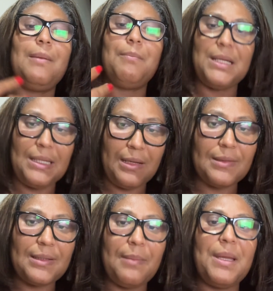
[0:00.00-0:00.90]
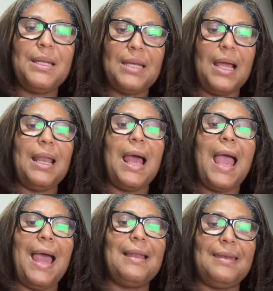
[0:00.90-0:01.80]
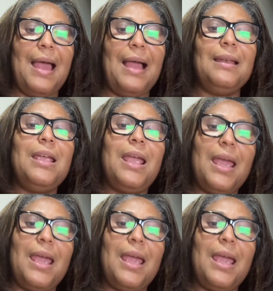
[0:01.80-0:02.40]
Nelson Mandela had that.